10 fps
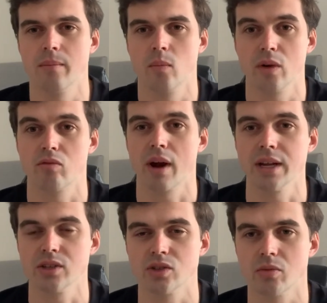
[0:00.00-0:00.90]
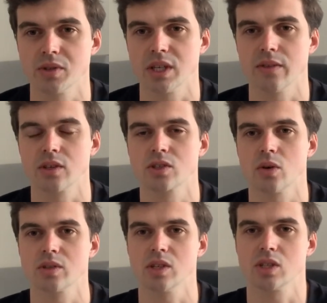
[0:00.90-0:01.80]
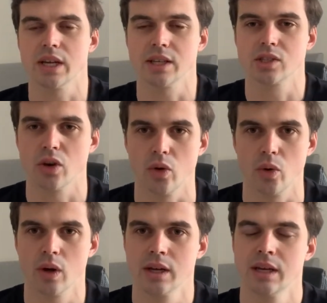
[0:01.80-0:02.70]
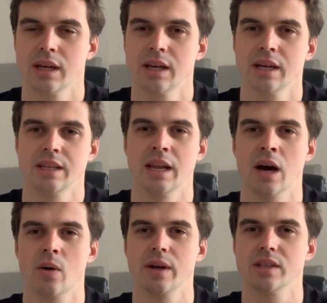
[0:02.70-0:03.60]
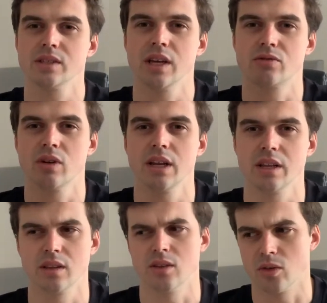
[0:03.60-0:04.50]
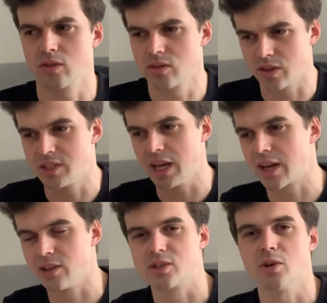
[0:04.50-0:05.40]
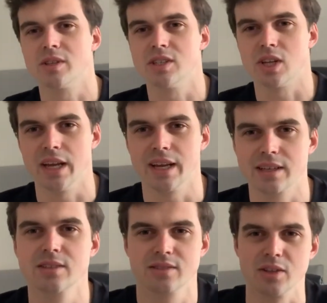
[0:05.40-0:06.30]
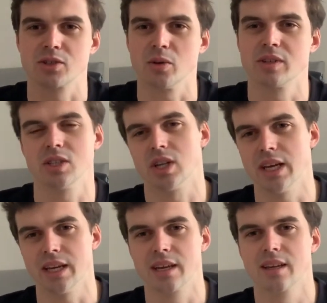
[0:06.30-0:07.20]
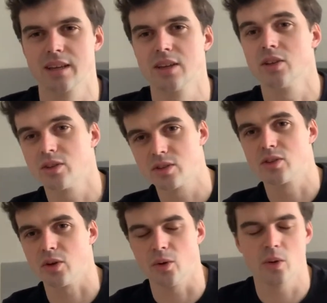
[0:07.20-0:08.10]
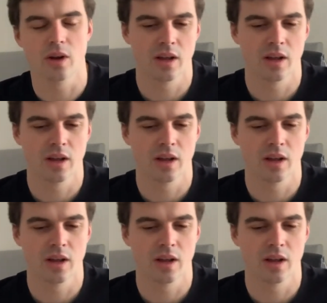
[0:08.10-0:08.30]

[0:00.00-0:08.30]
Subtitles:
with Rangers, obviously, in the Scottish League too. Now, it's really not the second Scottish League, the Scottish League too.